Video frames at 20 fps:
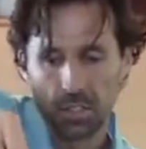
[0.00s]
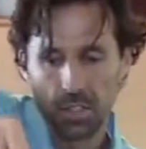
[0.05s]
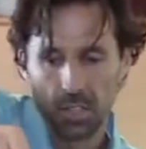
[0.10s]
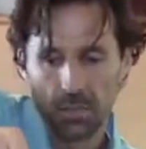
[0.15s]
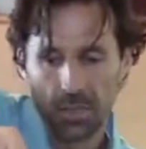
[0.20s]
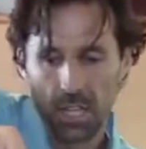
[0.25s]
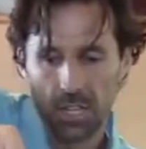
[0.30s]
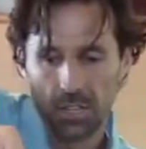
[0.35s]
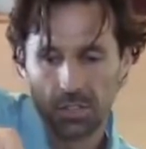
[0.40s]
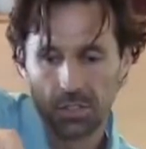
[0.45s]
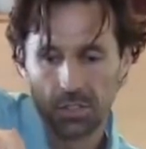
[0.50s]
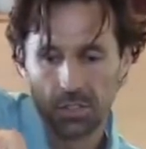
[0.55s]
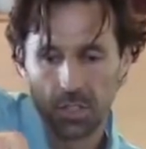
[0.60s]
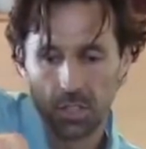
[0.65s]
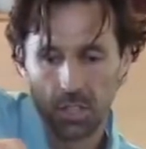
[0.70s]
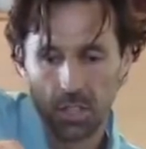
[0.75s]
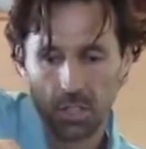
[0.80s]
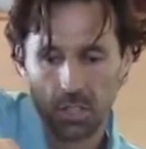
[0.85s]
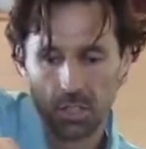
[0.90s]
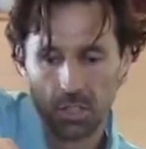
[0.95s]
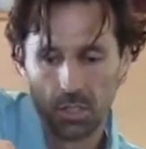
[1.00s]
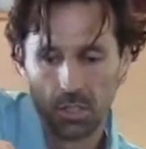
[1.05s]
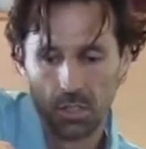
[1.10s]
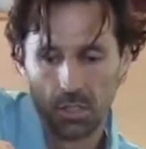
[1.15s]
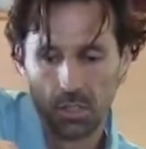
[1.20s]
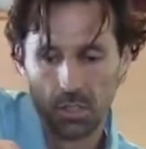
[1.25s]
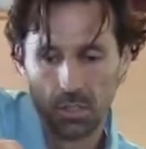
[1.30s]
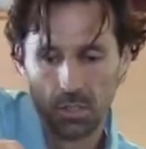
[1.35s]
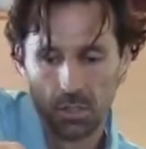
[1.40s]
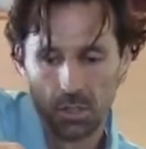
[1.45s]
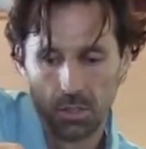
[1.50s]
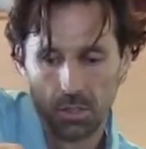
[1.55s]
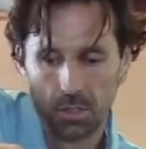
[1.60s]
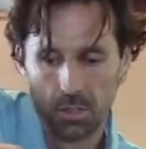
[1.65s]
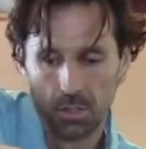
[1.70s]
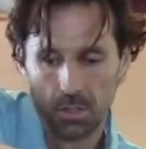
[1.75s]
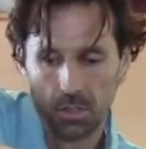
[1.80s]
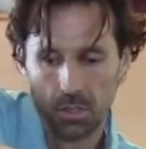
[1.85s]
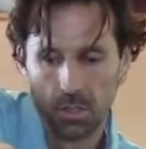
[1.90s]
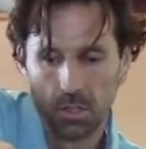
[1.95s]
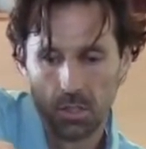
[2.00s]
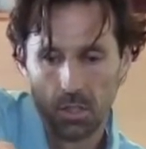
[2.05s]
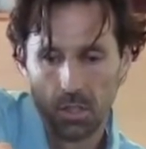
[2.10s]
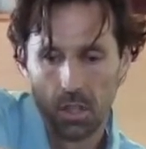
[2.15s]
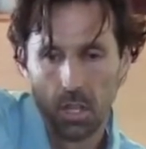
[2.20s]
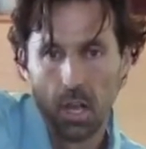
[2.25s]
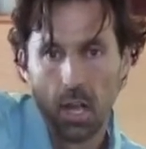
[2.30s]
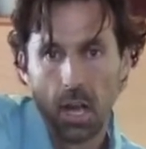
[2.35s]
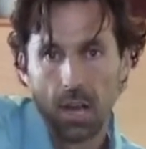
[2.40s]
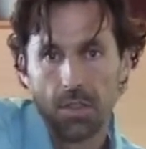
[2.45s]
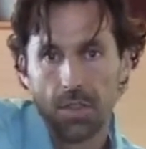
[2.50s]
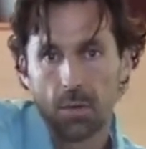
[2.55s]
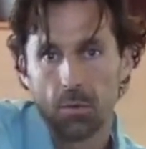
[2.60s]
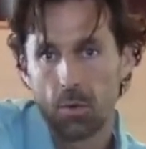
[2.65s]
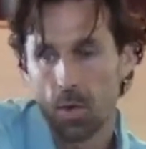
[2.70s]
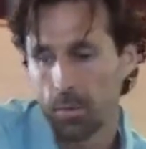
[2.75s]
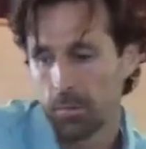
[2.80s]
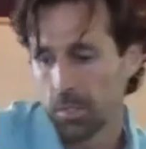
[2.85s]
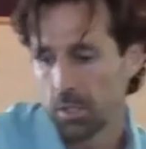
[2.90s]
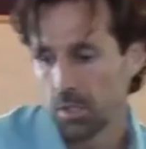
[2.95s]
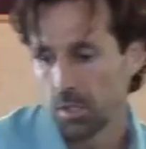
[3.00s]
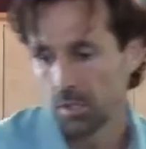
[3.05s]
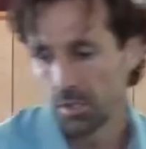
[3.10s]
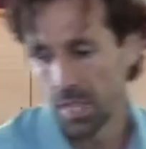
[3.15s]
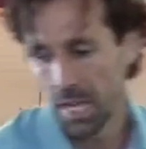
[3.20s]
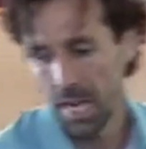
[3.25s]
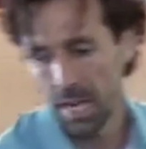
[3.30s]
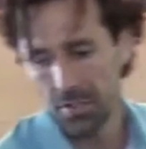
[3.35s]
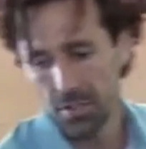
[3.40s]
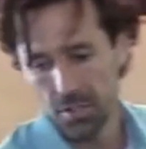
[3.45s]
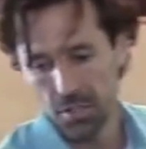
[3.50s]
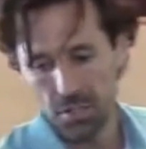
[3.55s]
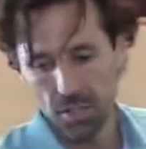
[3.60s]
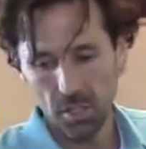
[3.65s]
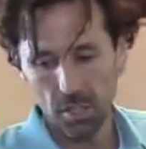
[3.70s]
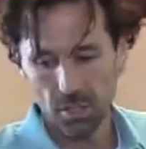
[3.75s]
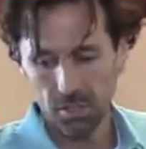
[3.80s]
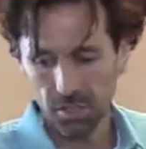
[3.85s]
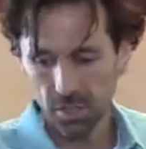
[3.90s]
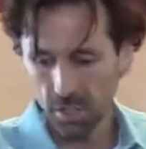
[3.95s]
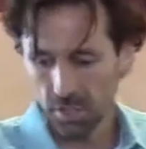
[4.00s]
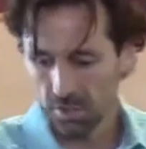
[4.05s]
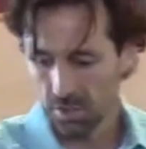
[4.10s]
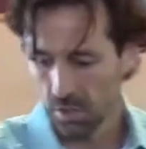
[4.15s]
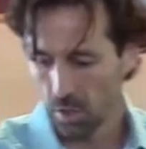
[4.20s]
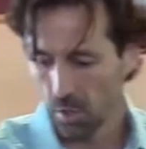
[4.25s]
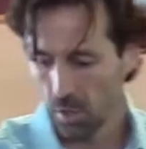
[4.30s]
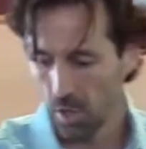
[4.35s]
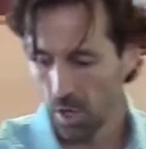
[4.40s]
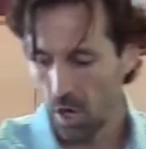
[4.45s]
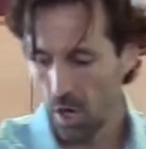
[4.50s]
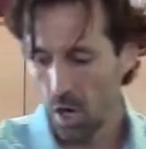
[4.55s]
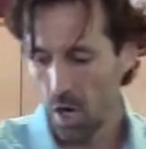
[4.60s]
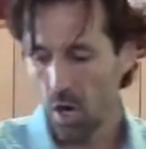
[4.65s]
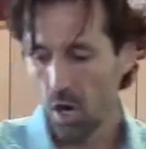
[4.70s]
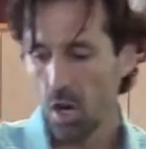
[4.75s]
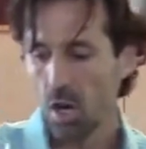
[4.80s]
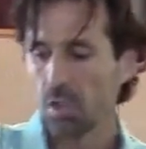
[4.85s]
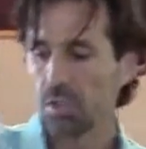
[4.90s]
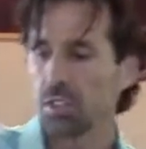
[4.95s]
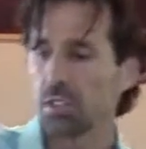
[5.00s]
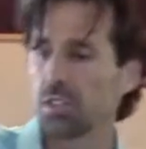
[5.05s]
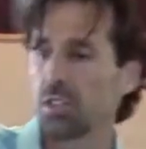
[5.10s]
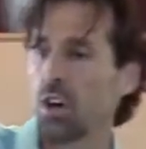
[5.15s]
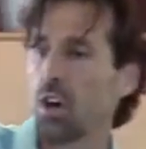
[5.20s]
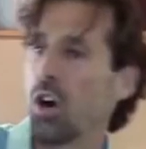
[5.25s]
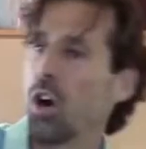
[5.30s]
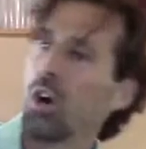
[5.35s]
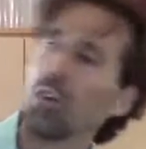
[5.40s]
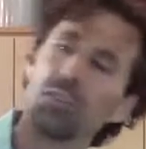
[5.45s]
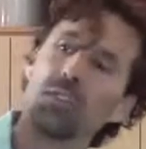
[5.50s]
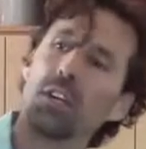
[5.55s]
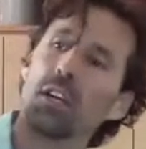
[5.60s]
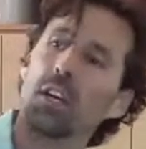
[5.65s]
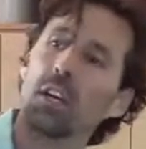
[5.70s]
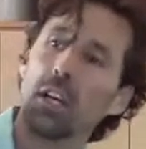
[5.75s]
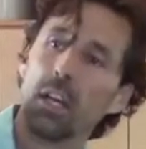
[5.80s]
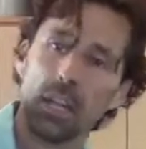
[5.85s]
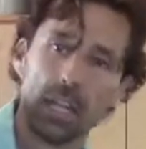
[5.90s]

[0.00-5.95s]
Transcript: I'll give that a stir. And then what I'm going to do is add the shilajit here so it all dissolved.